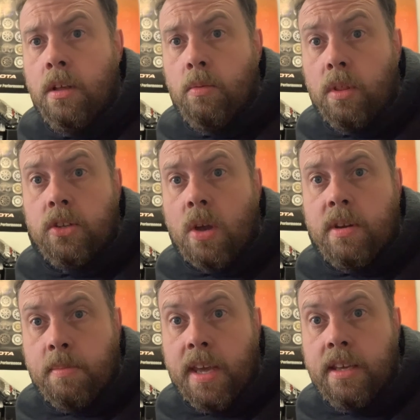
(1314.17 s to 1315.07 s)
Well, there's
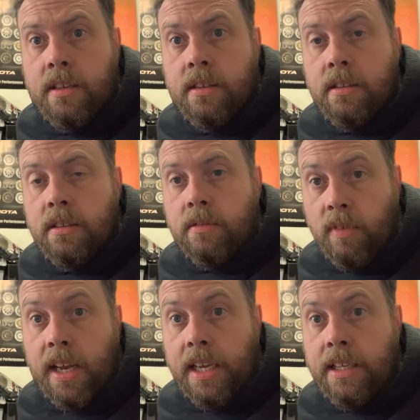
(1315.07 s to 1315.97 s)
only me
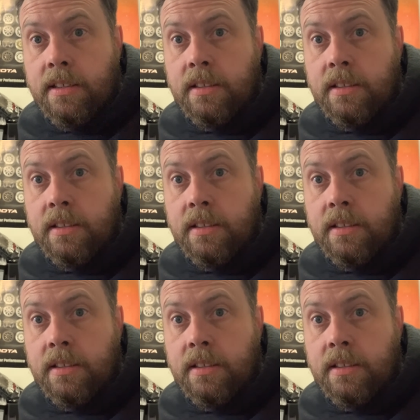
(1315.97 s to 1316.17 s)
really